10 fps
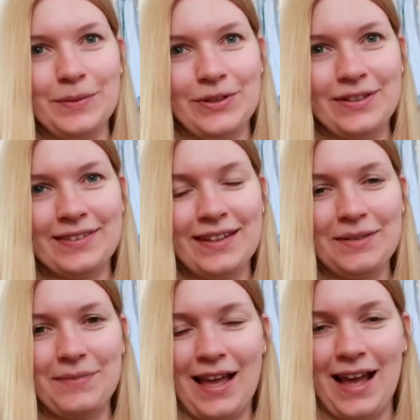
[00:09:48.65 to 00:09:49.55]
books
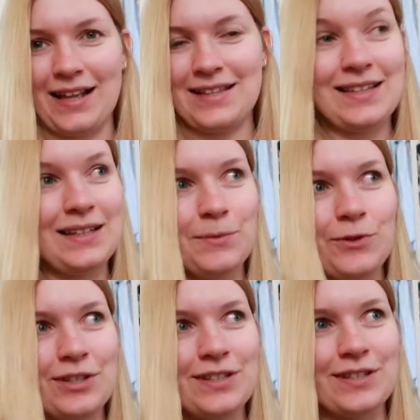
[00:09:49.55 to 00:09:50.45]
in my hands
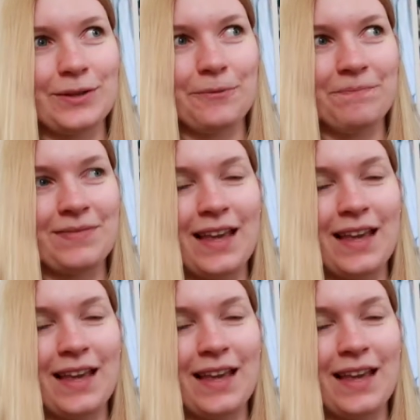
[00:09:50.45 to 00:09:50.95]
anymore, so